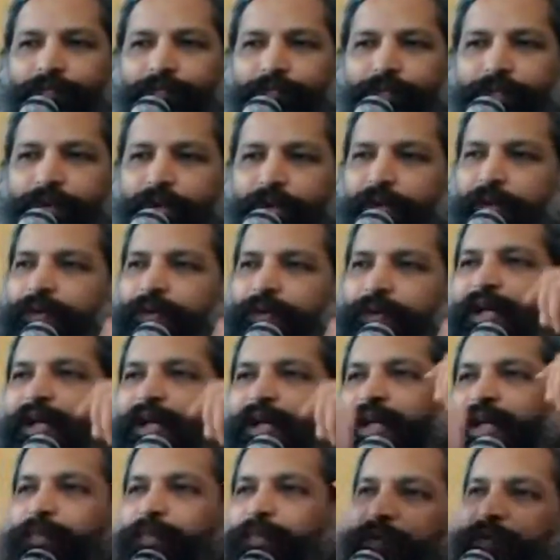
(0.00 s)
You take
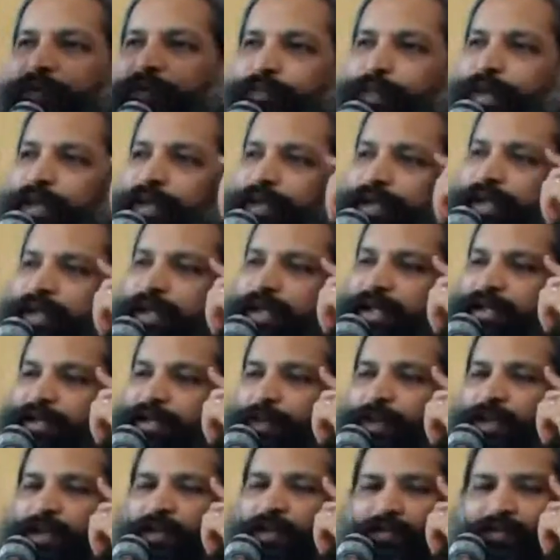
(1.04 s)
any movement, any
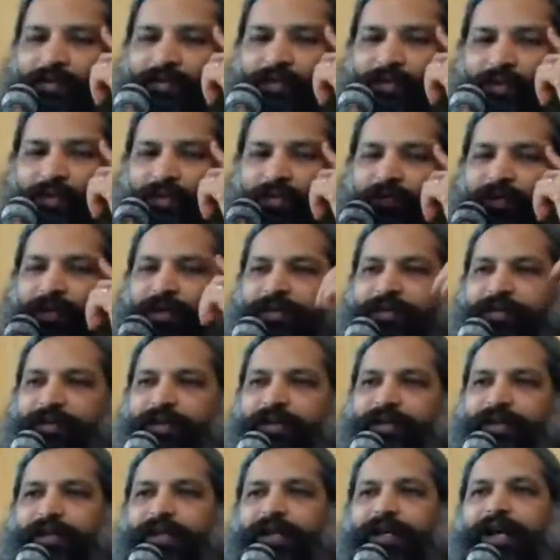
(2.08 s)
experience of the universe,
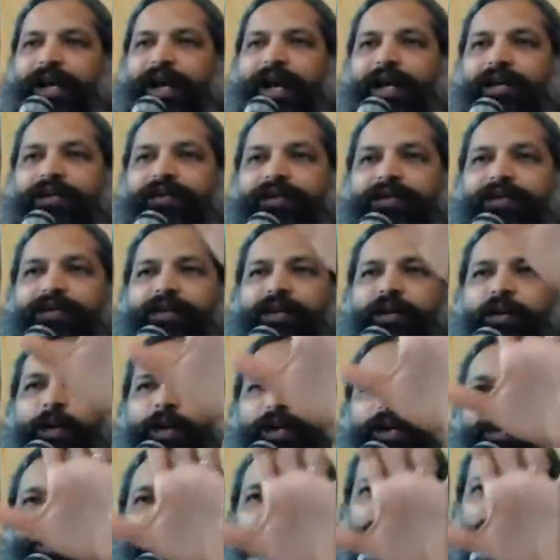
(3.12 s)
and just slow it
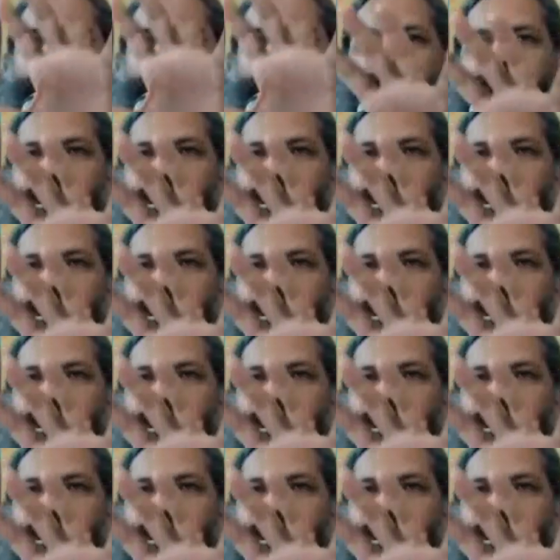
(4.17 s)
down.